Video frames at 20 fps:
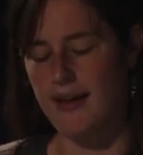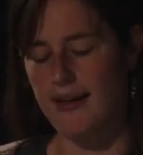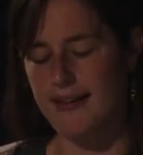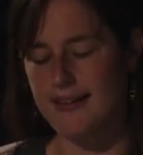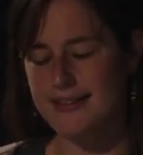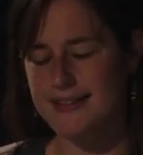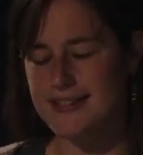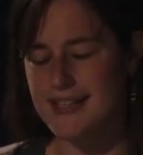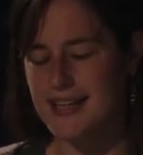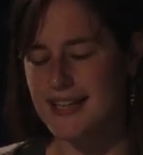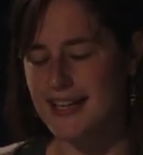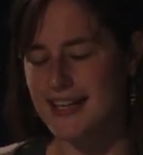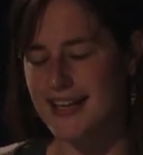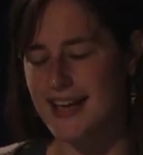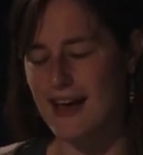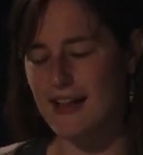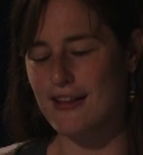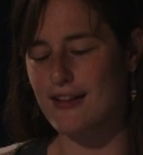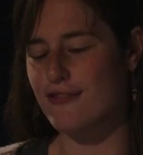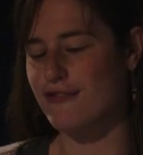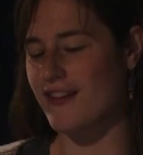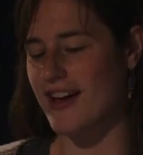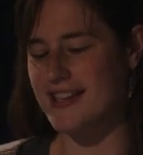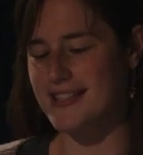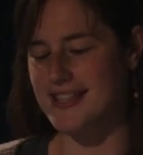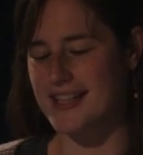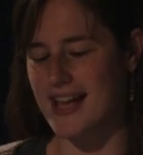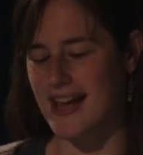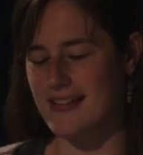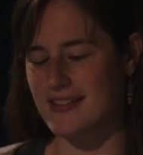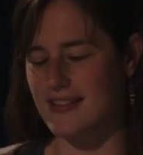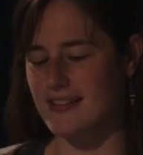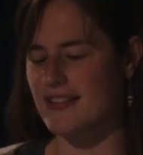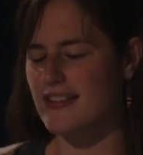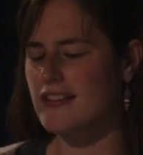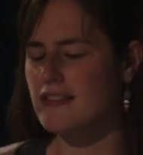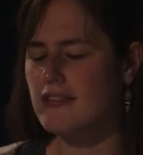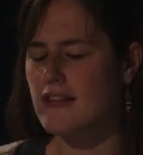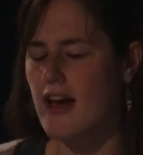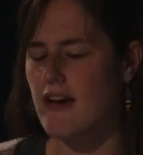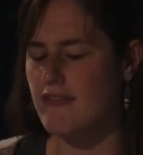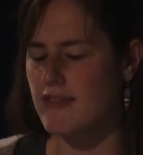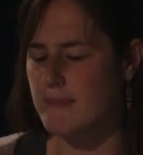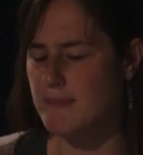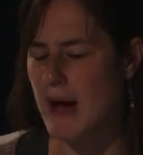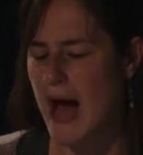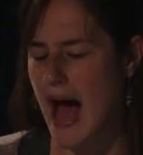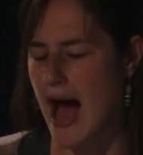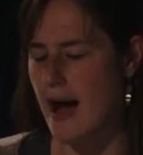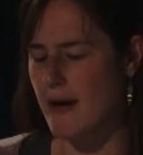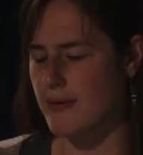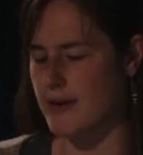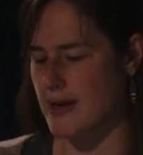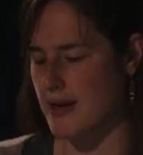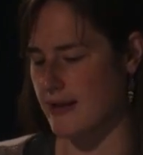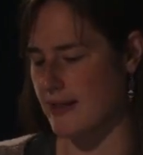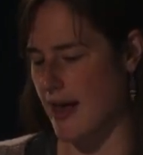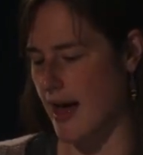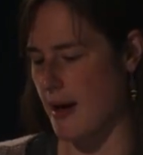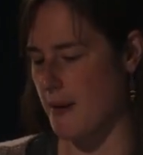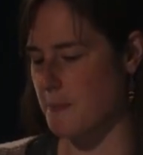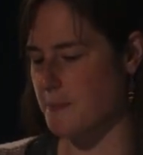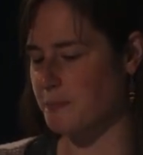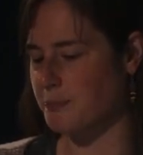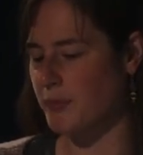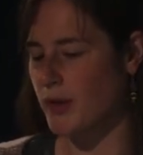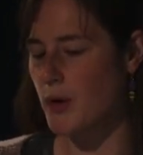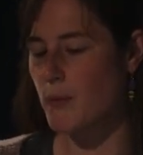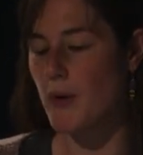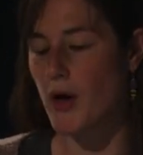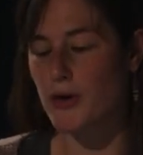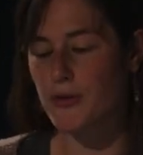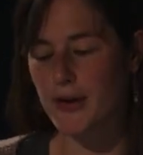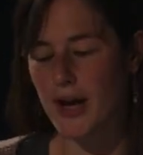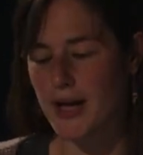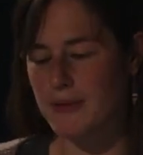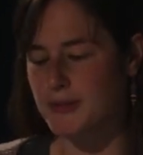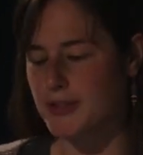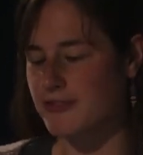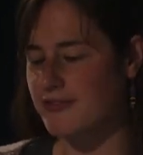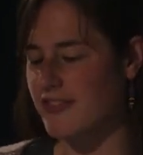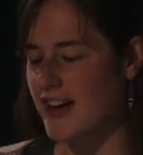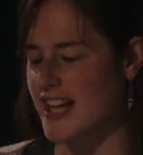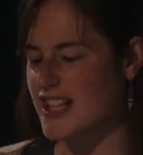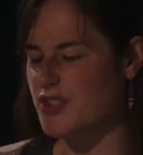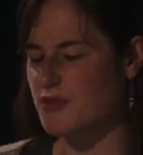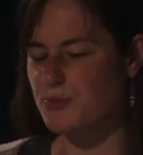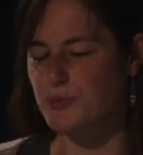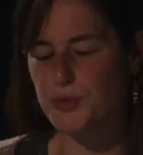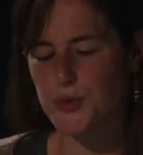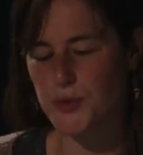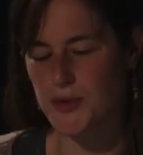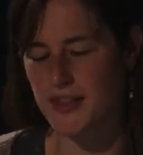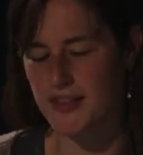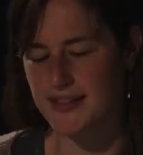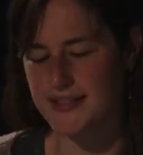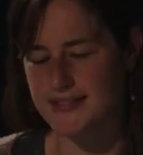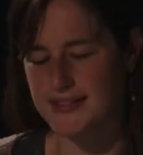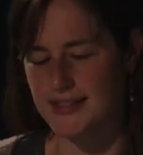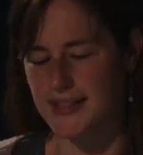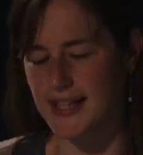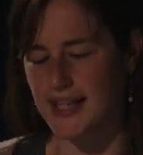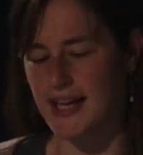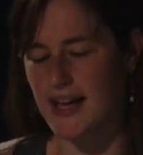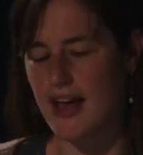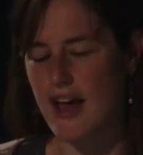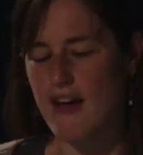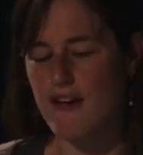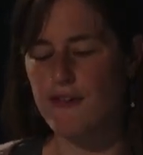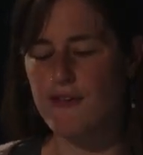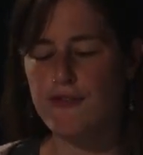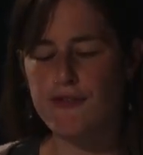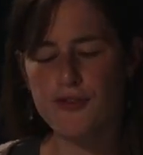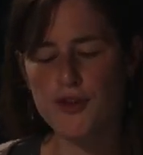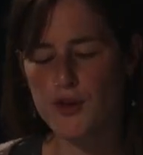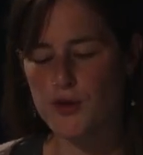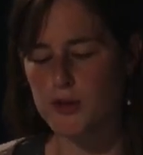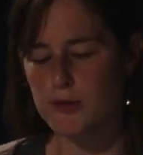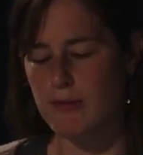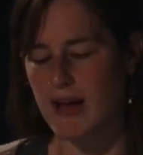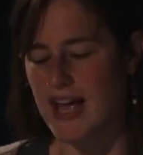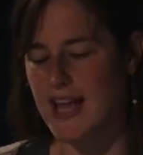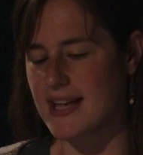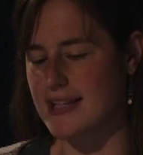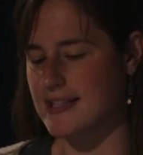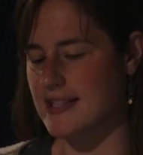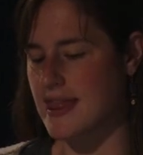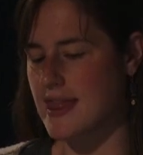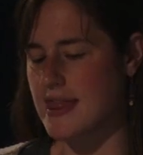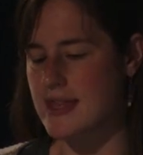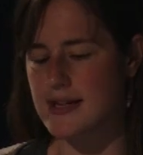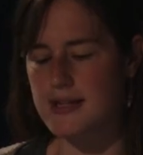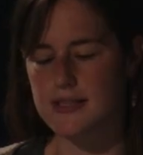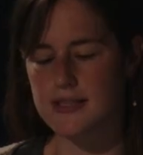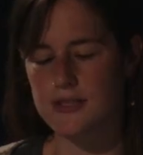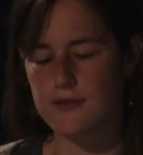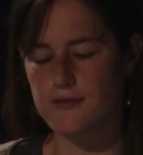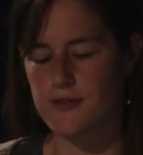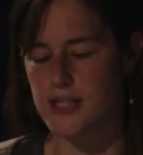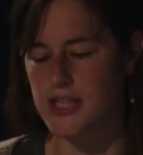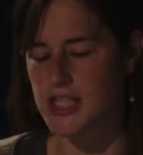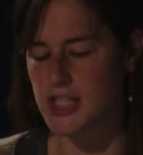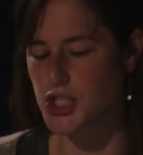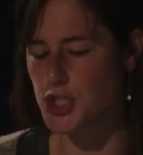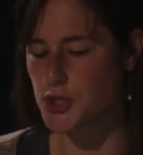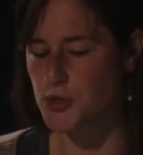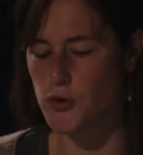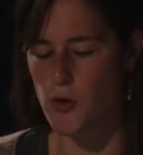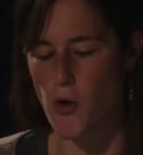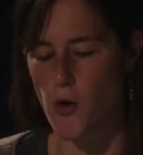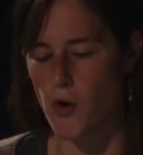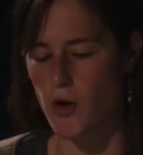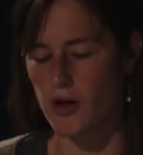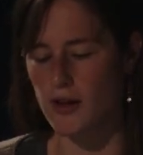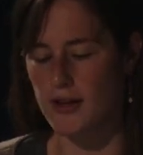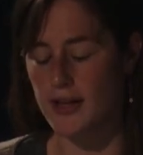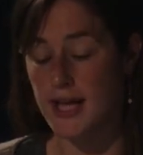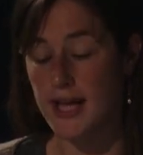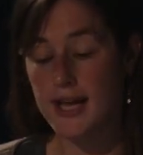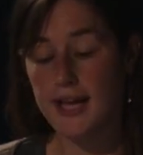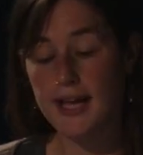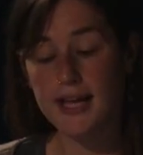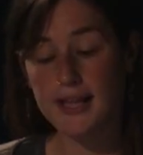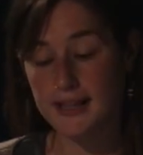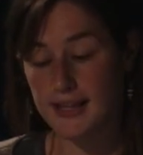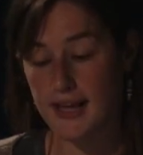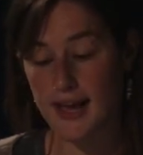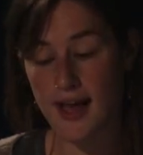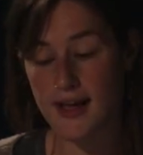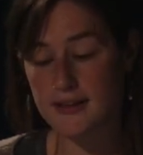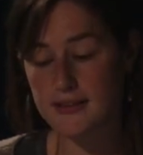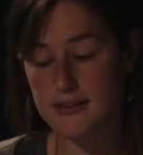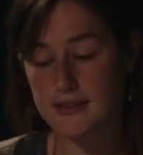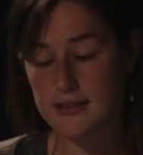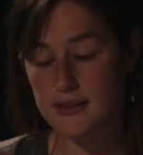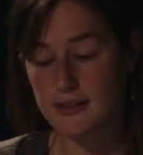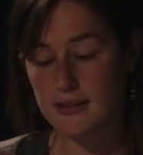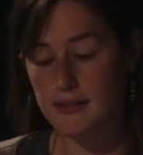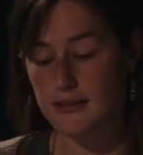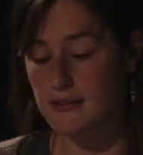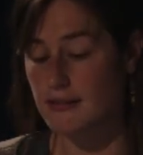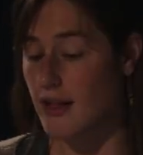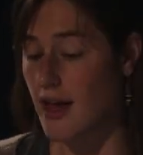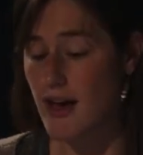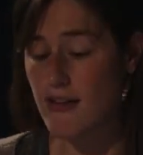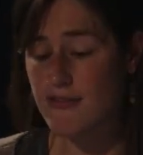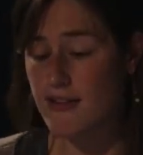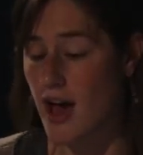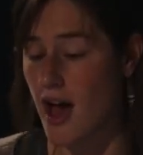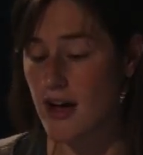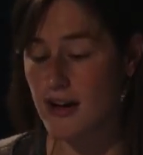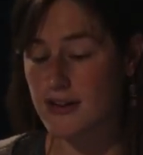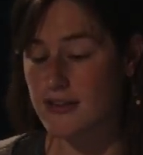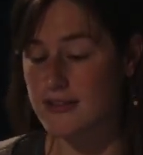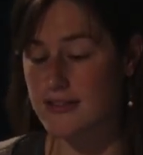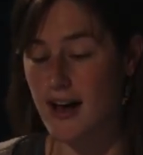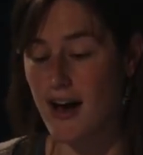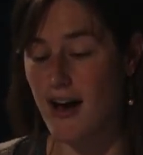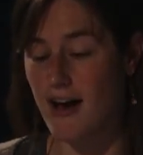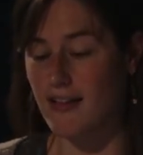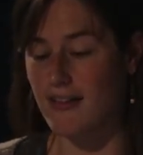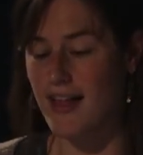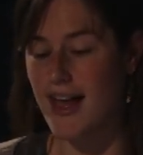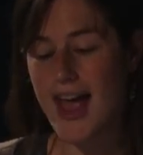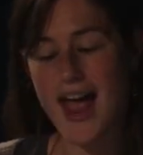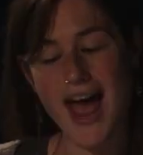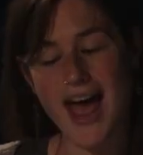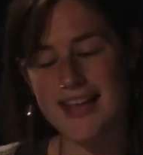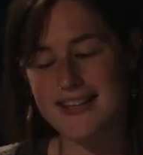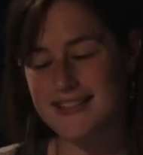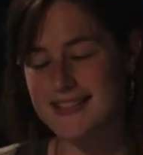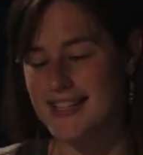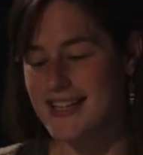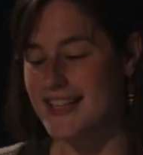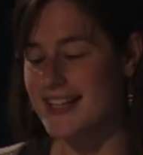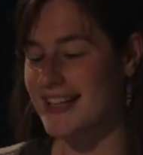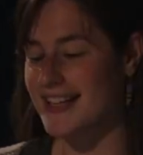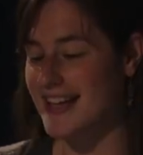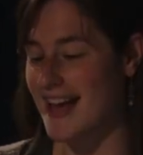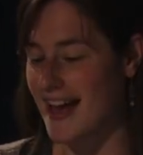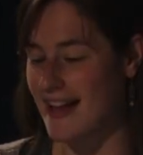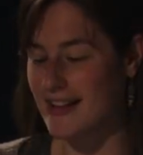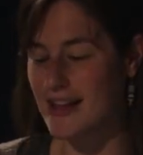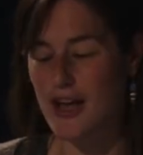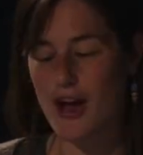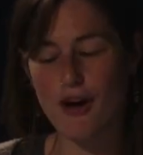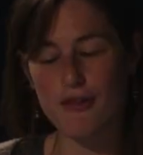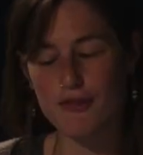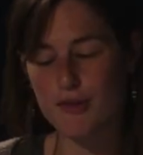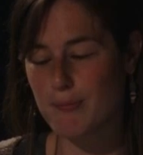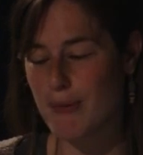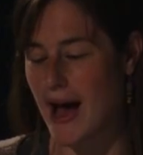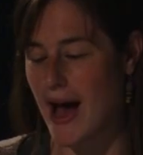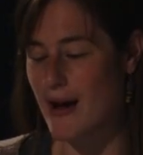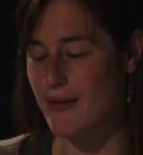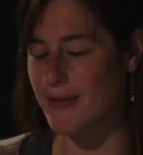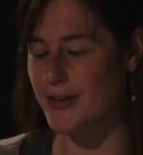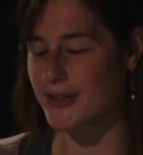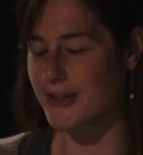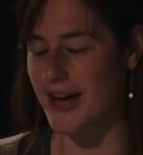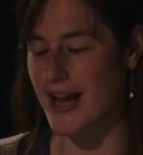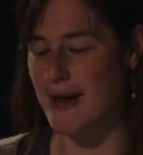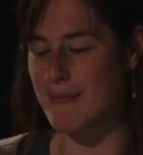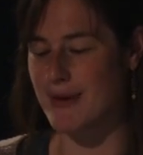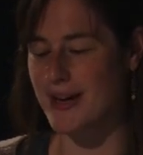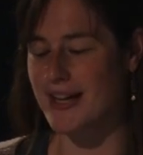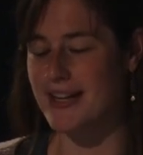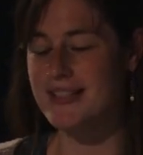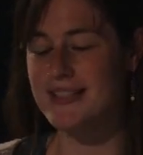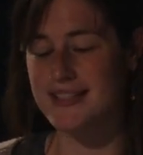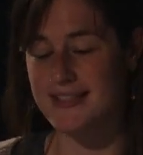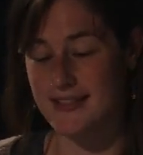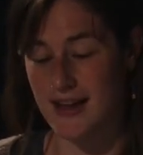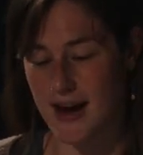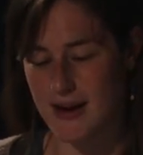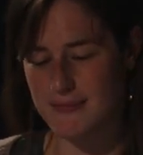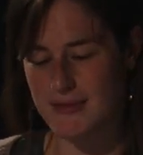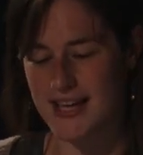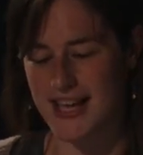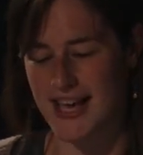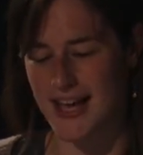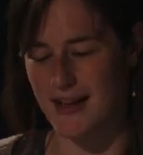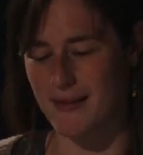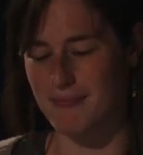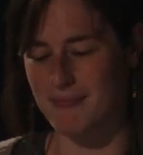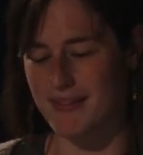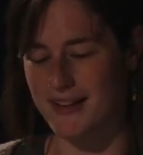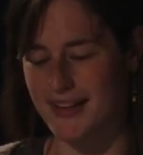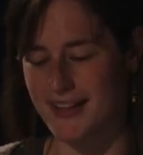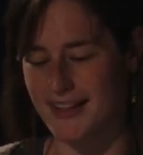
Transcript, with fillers: Seed and Kelly fight together, their love empowering them, while Grammar fights ruthlessly, fueled by his thirst for control. In the end, love conquers all, as Seed and Kelly overpower Grammar, disarming him.